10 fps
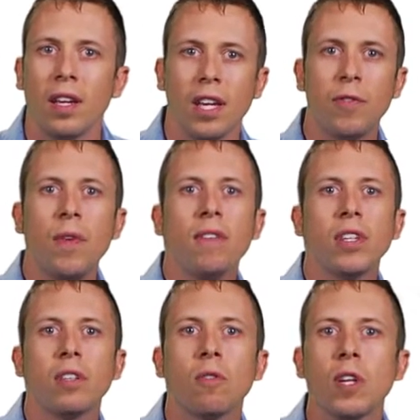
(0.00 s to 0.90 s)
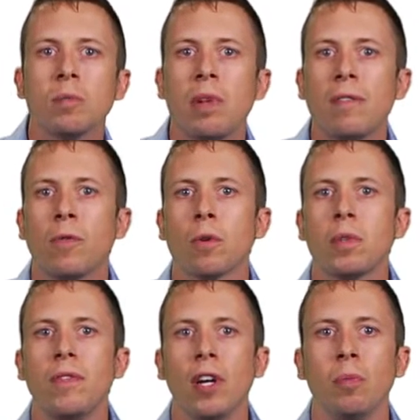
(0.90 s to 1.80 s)
If you've ever done cross-platform
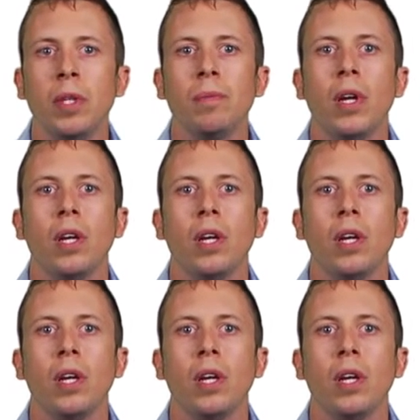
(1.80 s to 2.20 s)
development,